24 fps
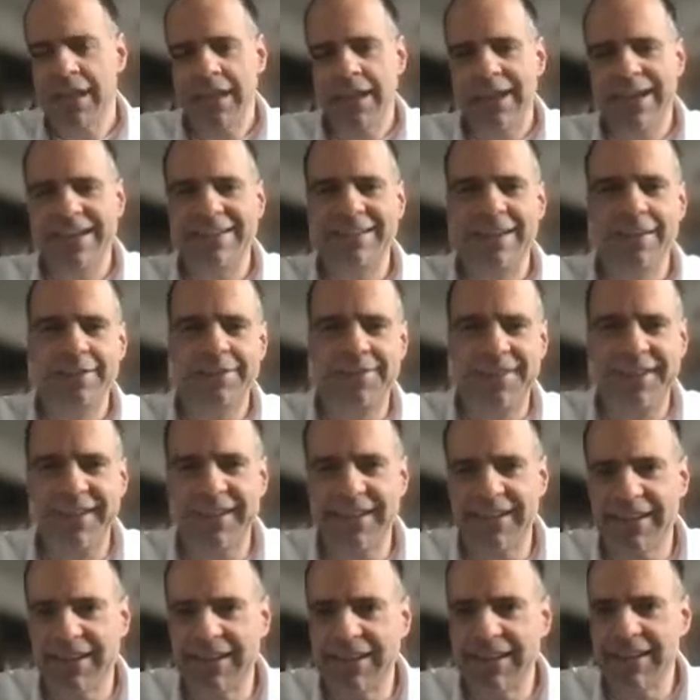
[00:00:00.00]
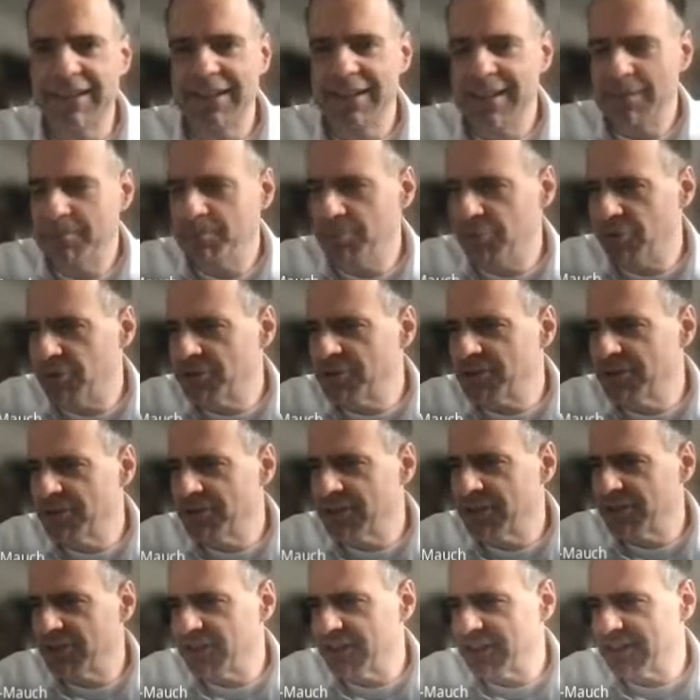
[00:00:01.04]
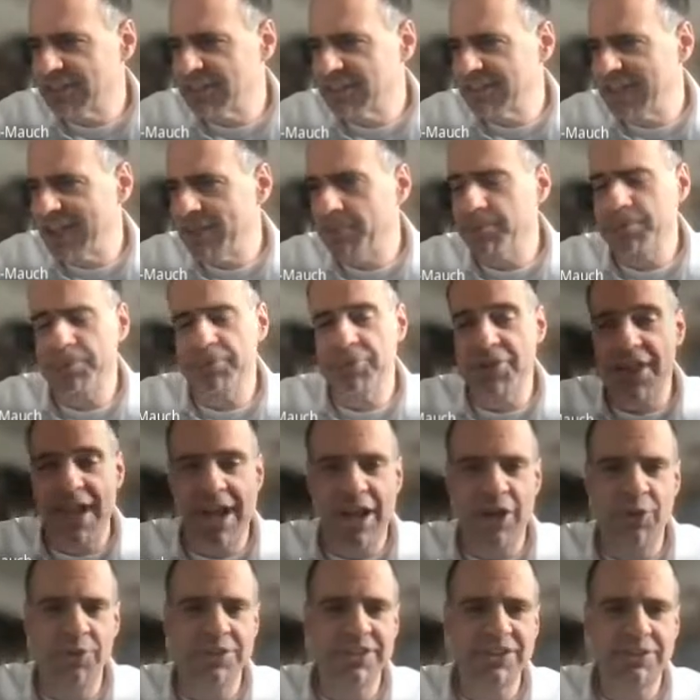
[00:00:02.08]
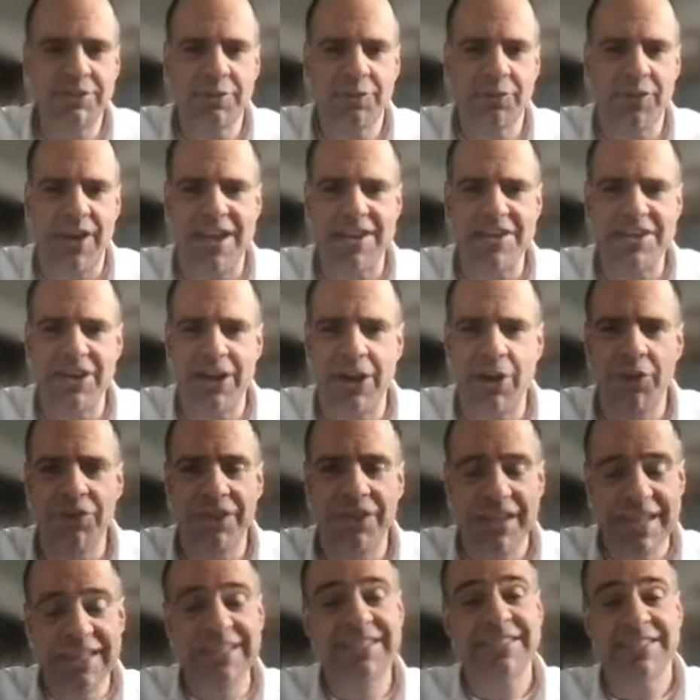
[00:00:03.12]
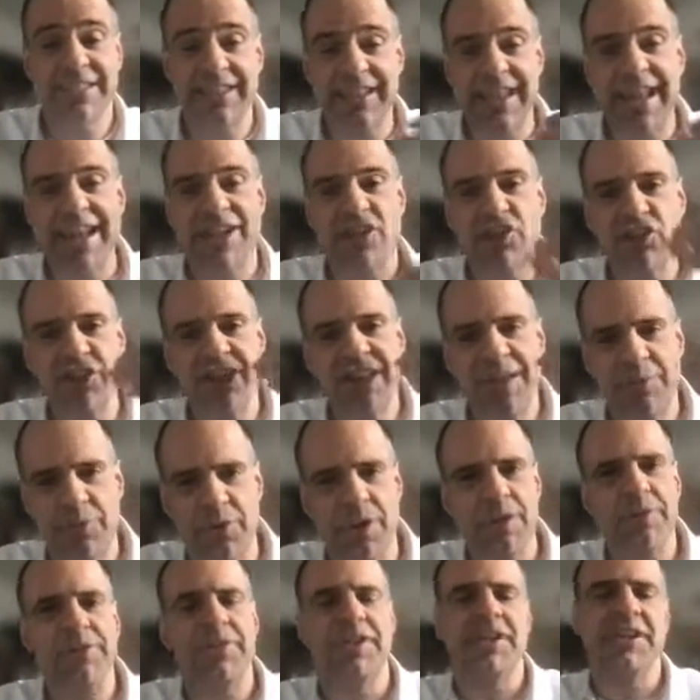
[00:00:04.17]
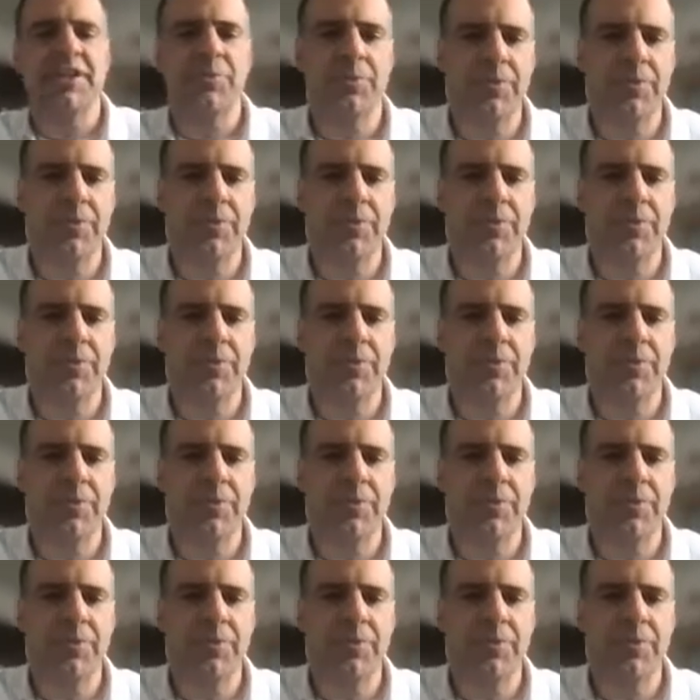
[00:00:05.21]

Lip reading: And I think an important step now is to find out, is that actually worth it?